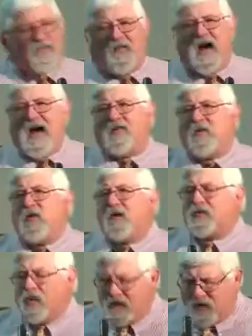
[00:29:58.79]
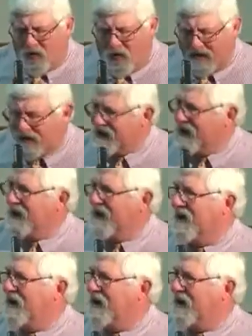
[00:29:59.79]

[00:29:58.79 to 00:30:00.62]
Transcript: father is rejoicing.